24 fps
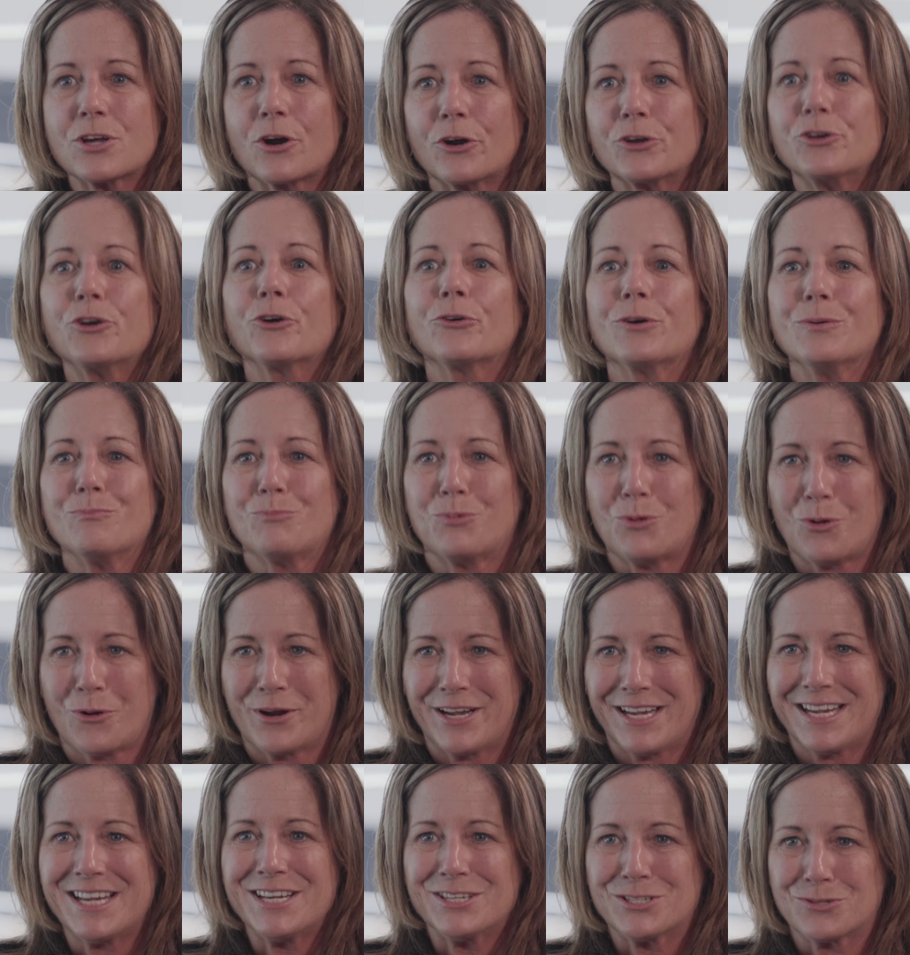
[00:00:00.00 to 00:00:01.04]
are your
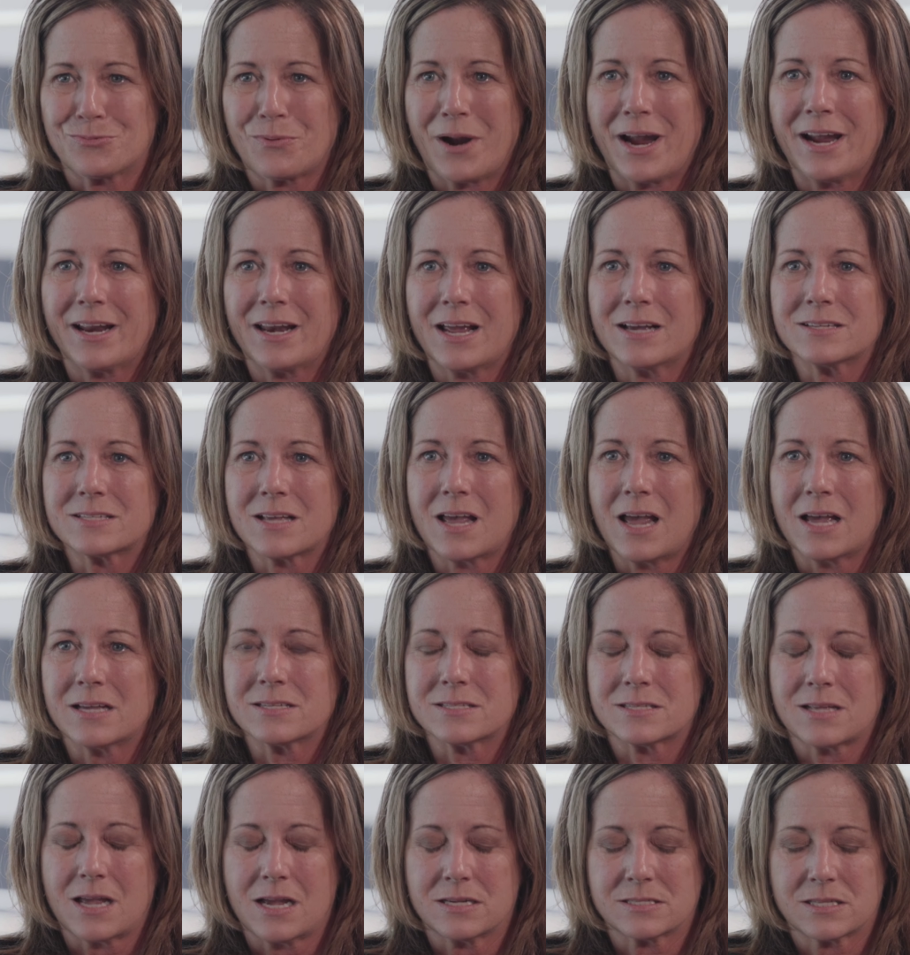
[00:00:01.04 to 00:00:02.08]
employees right as
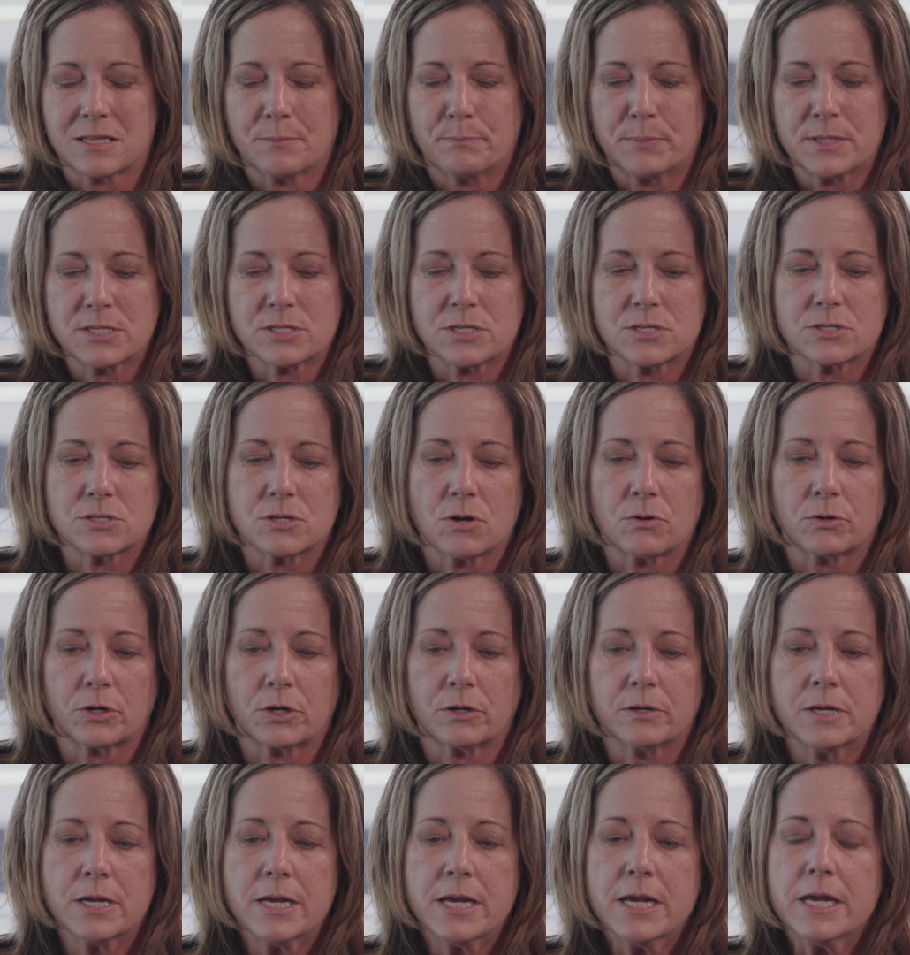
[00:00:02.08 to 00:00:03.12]
as as the business
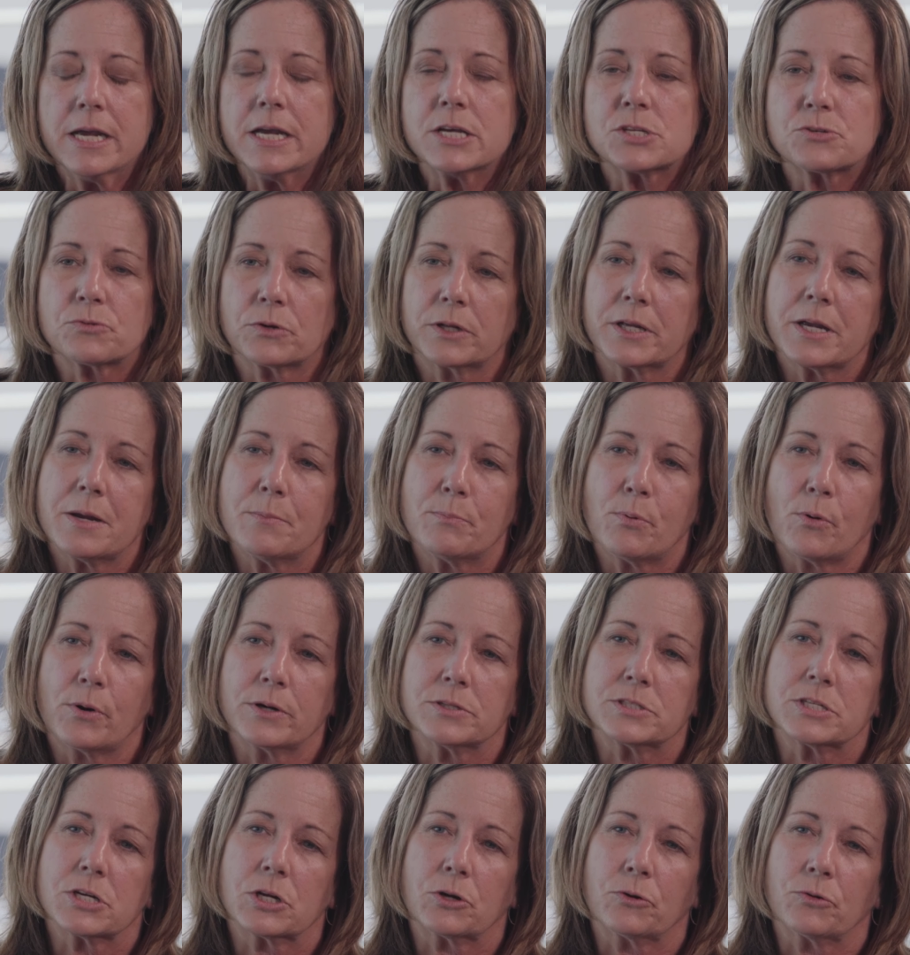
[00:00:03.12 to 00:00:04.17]
owner it's really
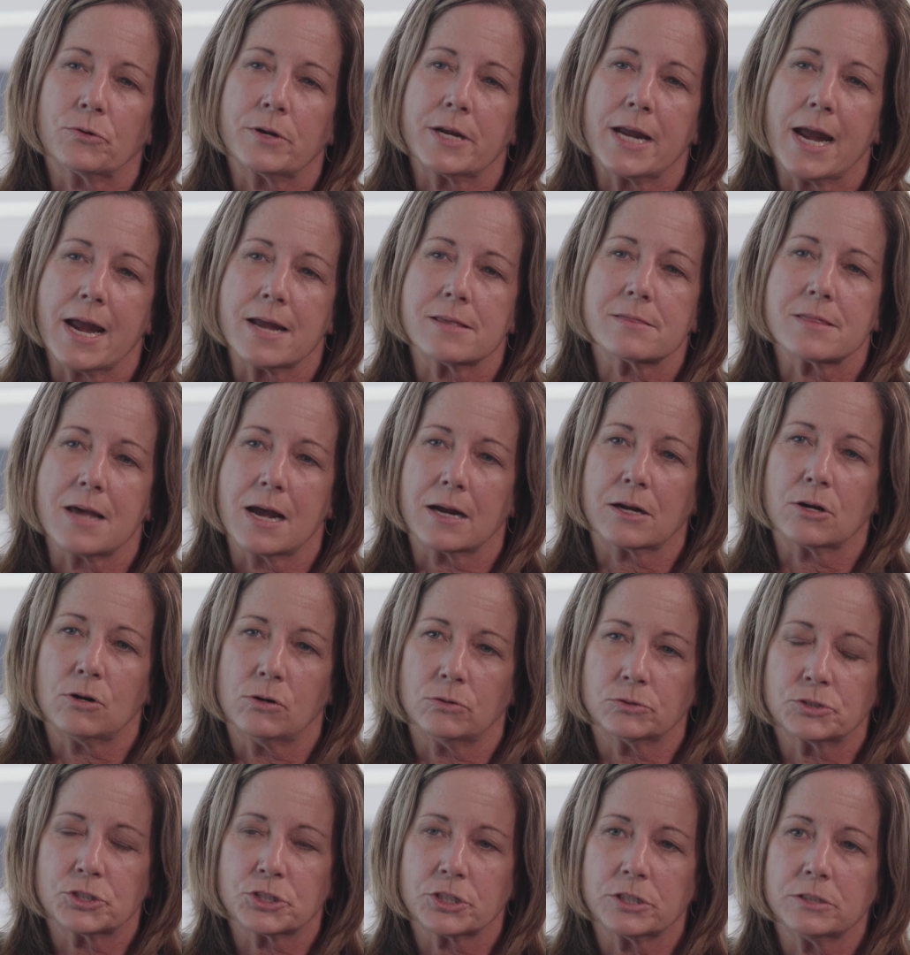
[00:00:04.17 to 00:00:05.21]
important to create that
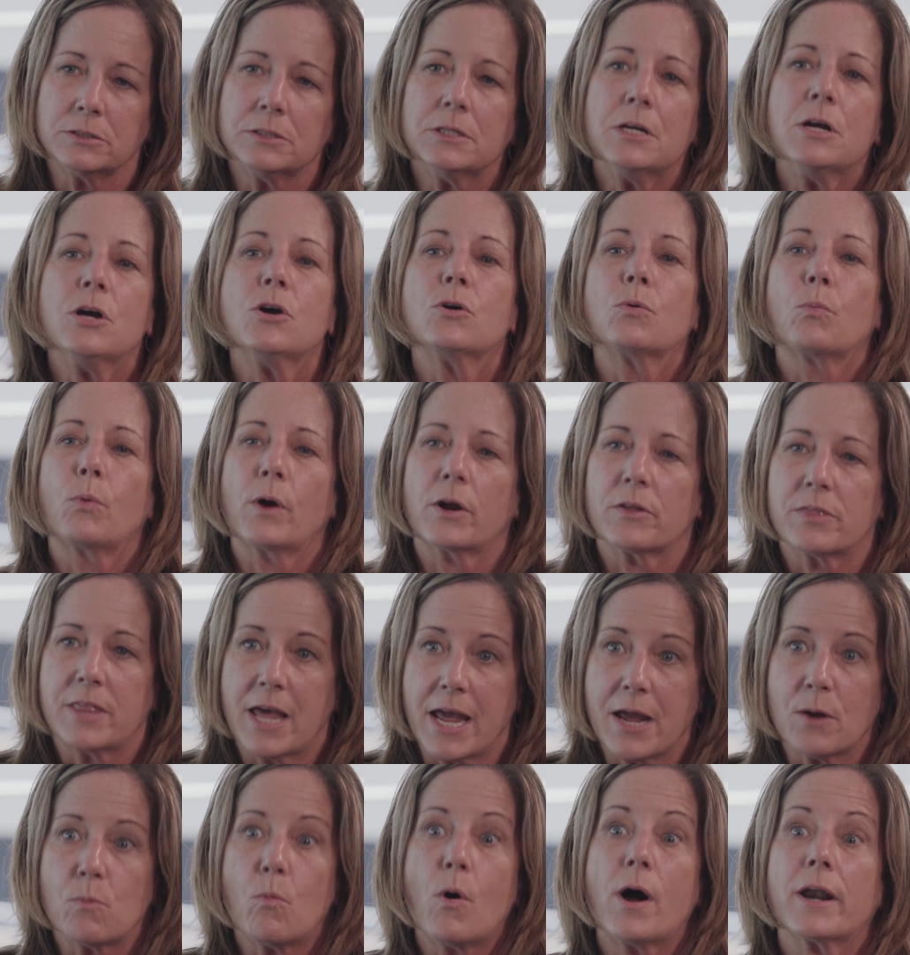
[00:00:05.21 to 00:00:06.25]
culture where
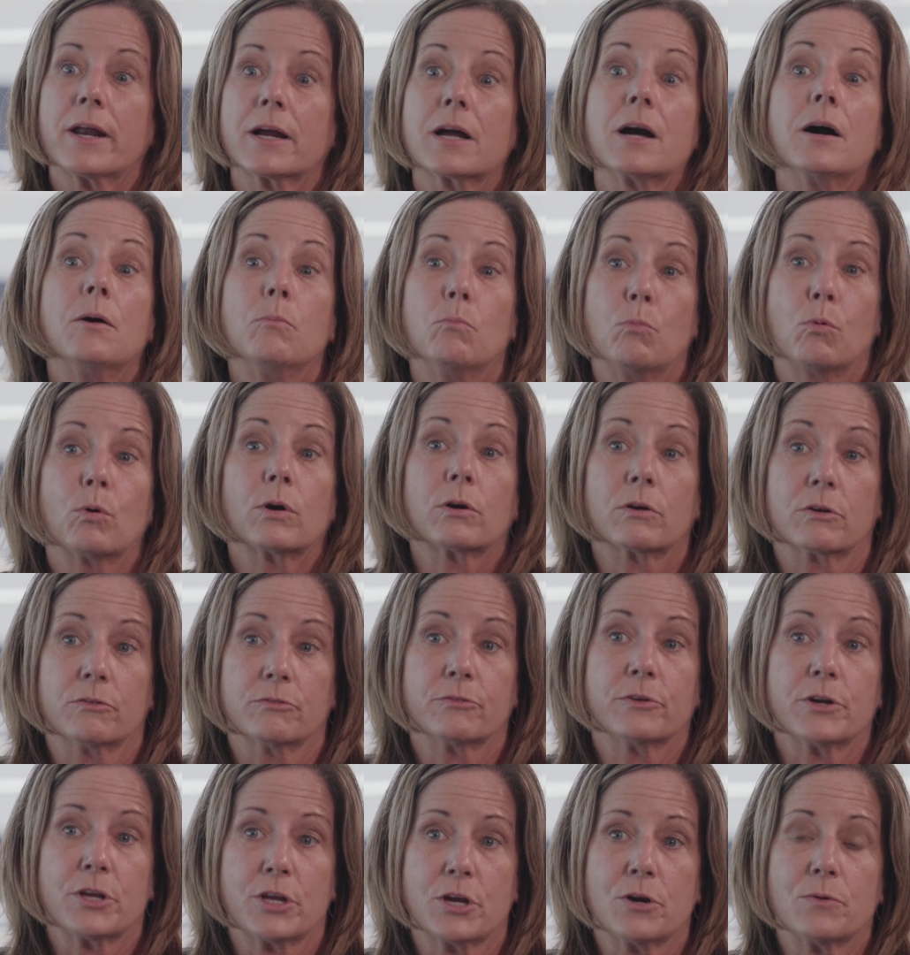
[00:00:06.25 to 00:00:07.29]
they want to come work
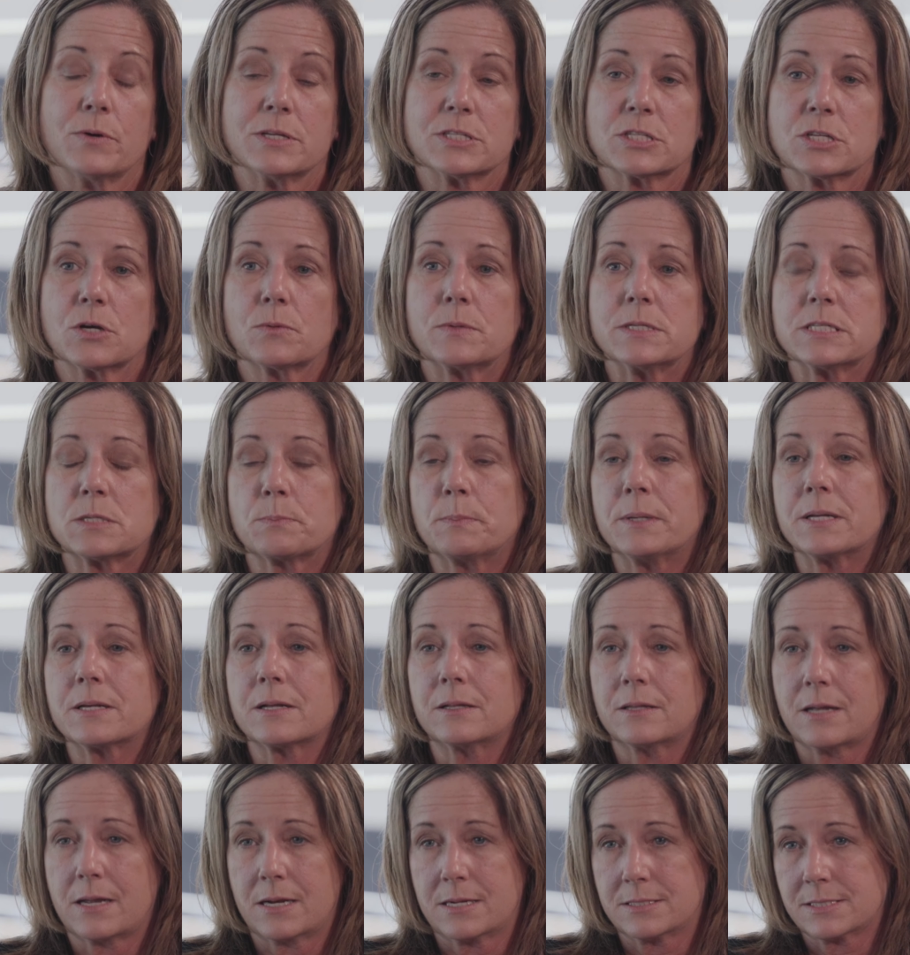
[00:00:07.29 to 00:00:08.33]
for you and so we spend
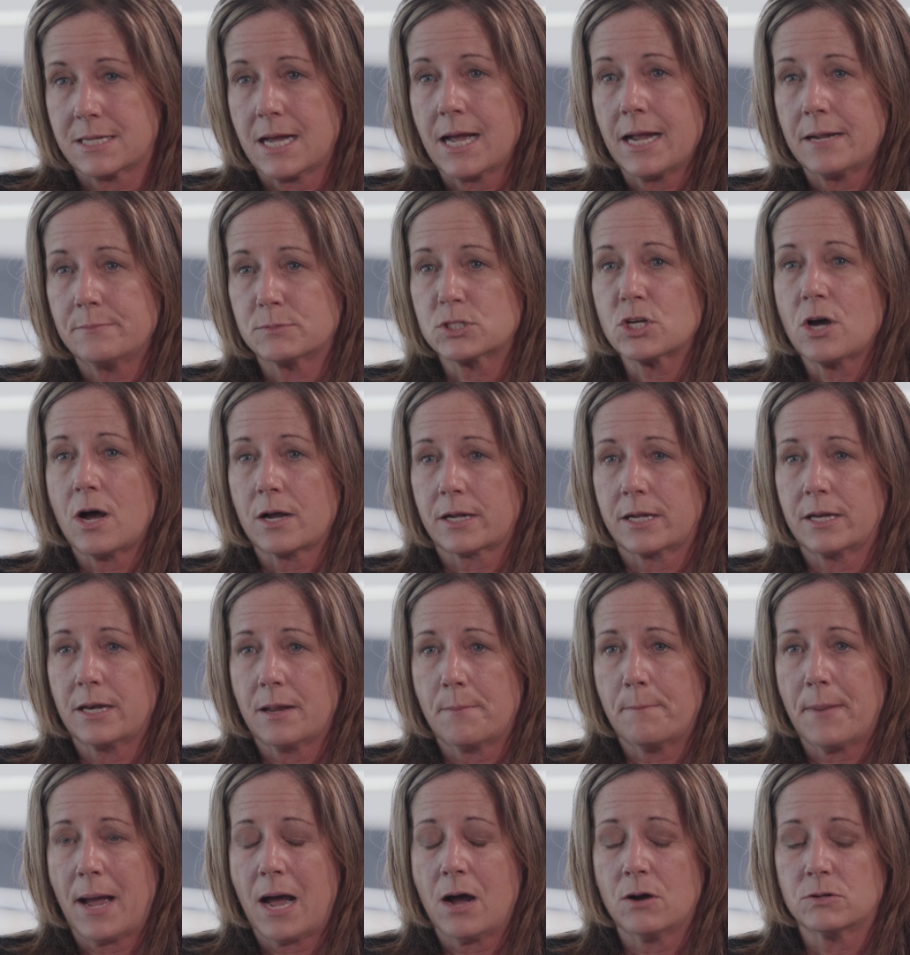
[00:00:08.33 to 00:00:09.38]
a lot of time talking
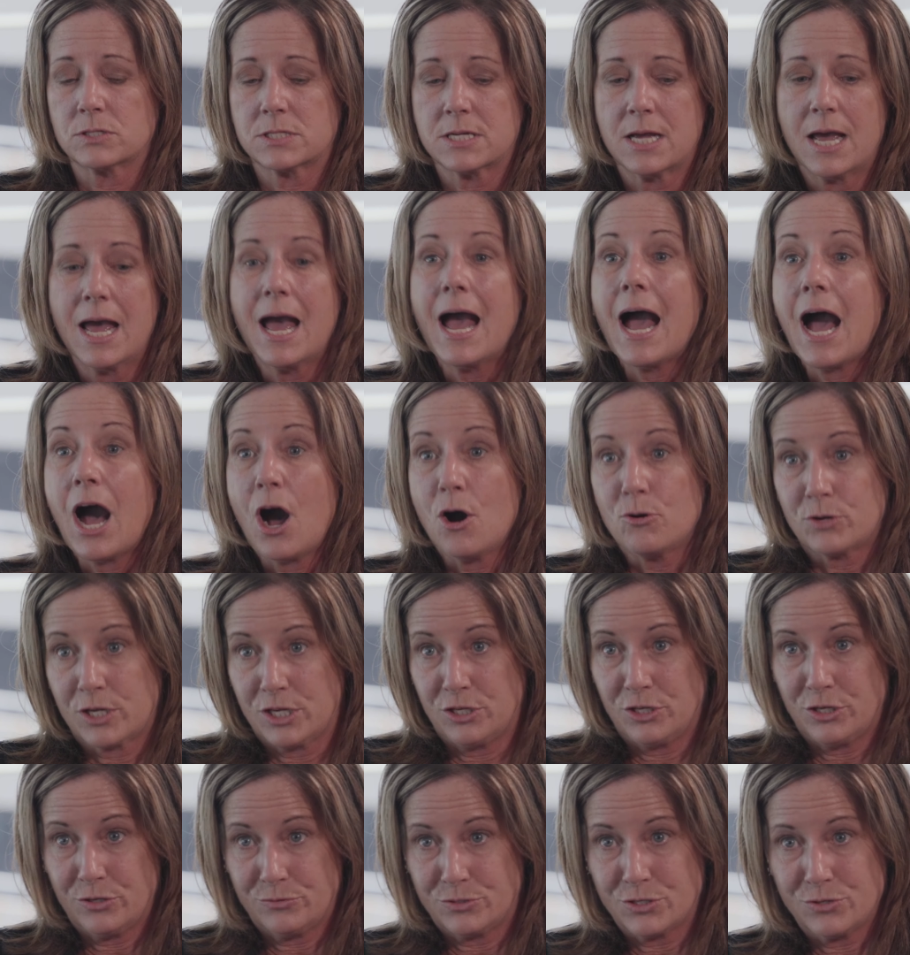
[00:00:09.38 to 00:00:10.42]
about how
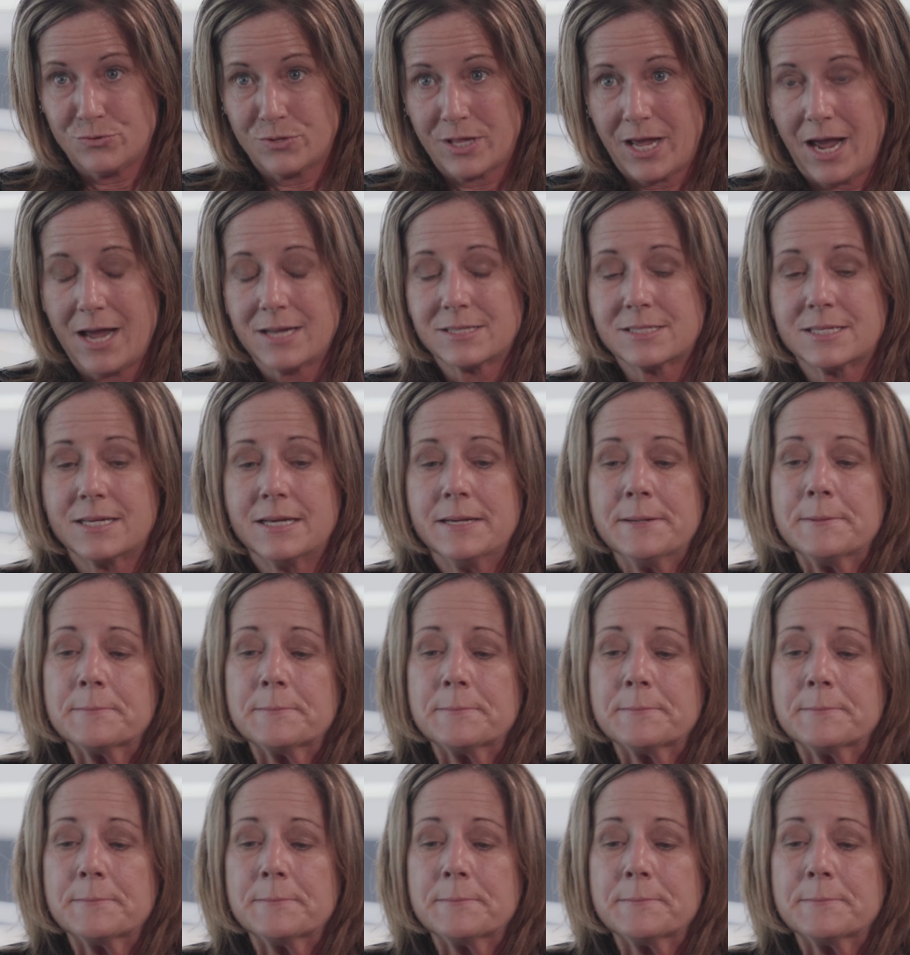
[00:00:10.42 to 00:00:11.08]
can you do that